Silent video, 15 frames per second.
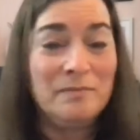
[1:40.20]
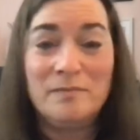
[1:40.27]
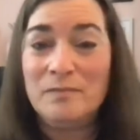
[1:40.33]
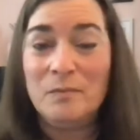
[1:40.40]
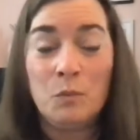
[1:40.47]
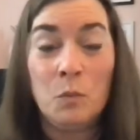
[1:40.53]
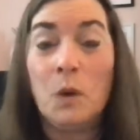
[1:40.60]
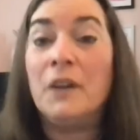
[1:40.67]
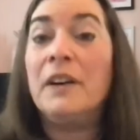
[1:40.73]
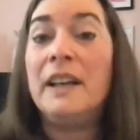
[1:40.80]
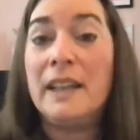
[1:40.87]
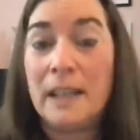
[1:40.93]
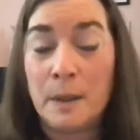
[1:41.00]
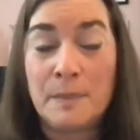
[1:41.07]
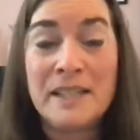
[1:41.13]
worried
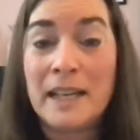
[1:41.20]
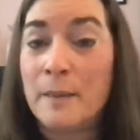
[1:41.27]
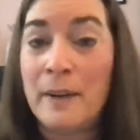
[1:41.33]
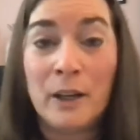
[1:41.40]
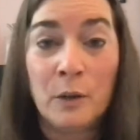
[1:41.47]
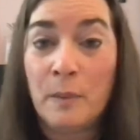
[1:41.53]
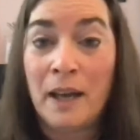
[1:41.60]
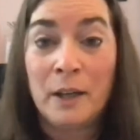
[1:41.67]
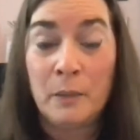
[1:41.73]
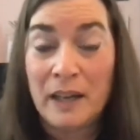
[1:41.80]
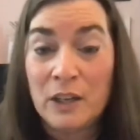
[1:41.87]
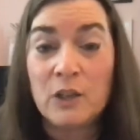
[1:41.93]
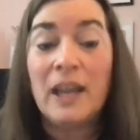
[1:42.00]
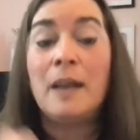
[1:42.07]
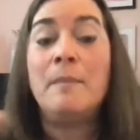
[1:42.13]
and upset about your body weight.
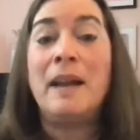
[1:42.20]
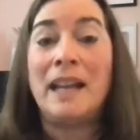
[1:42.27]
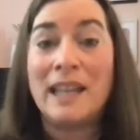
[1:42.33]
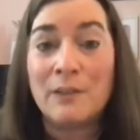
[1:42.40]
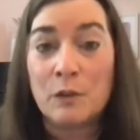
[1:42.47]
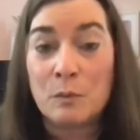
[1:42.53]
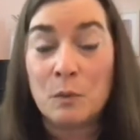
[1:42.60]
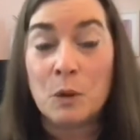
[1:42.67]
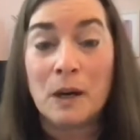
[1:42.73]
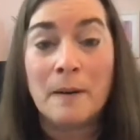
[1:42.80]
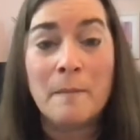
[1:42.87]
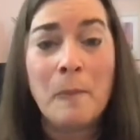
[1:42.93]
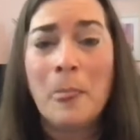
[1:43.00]
You gain back even more.